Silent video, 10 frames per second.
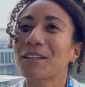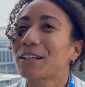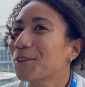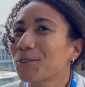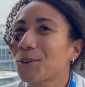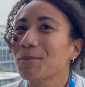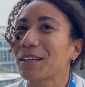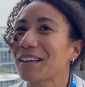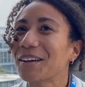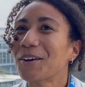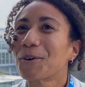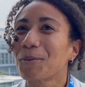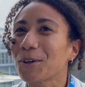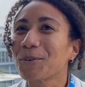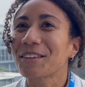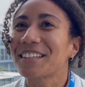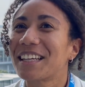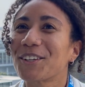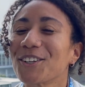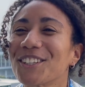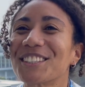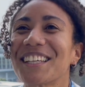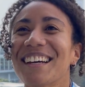that I don't normally work with, the tinkerers